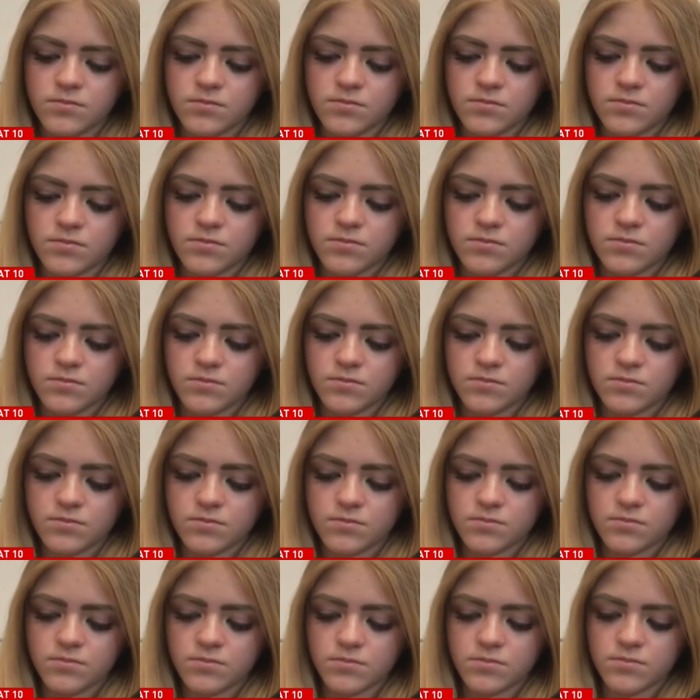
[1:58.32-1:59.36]

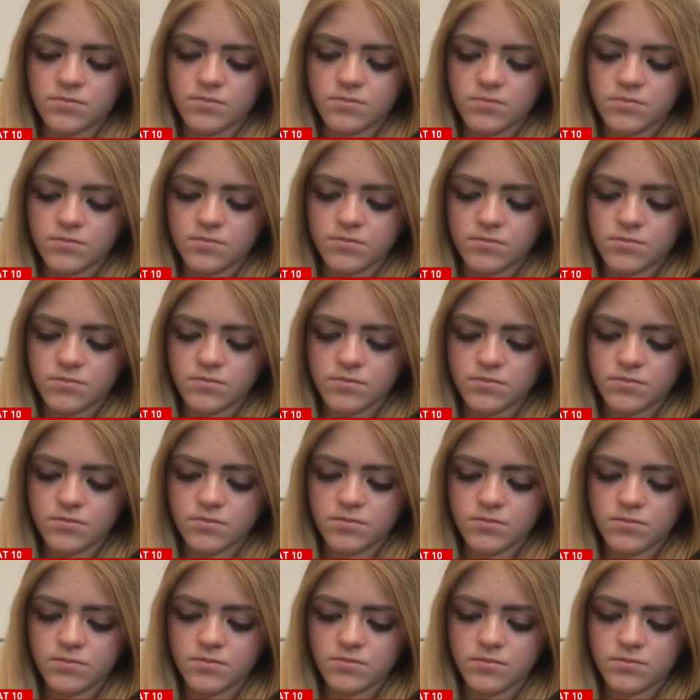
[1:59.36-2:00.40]

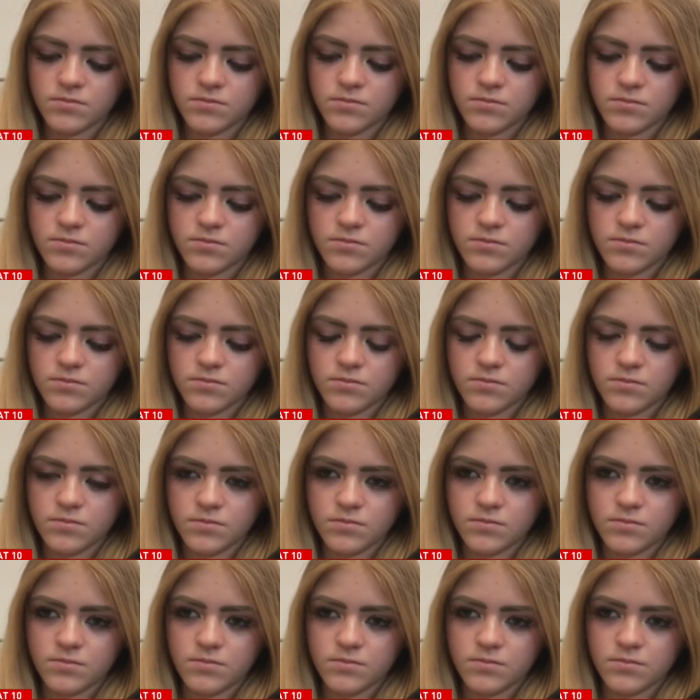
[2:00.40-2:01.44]

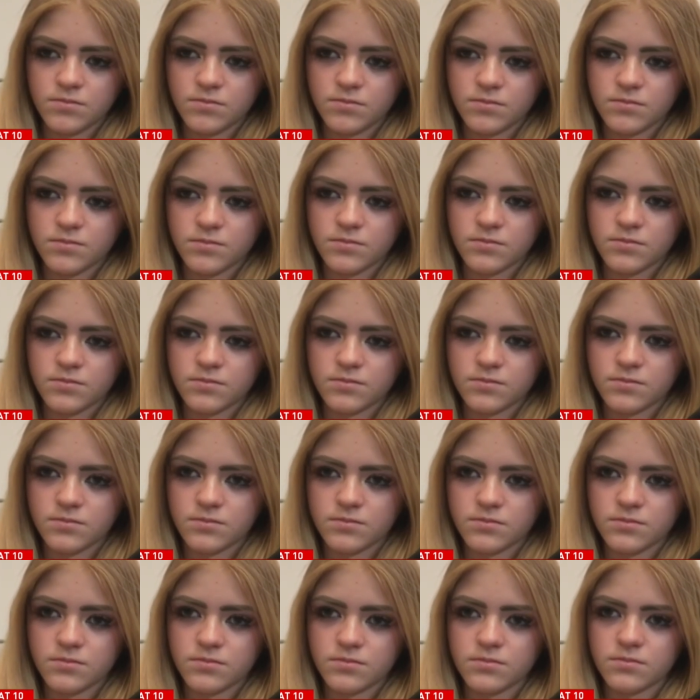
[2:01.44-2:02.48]

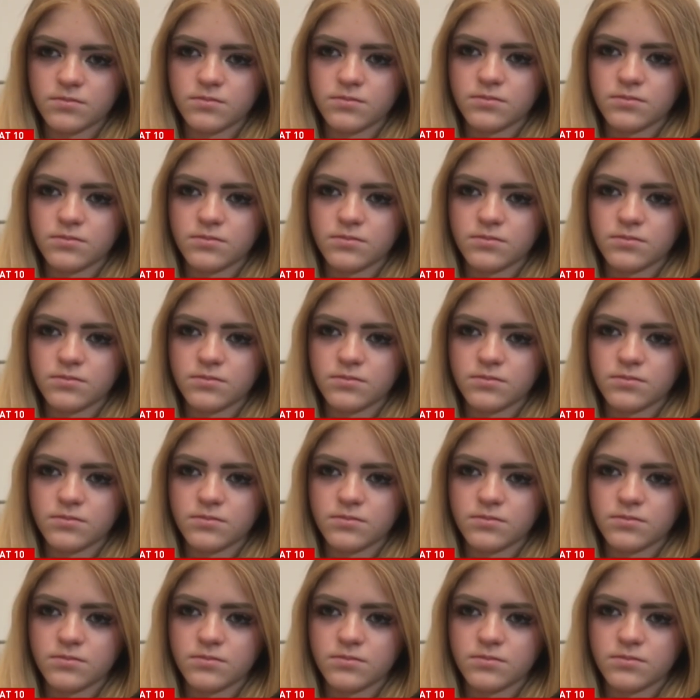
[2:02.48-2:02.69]
(not speaking)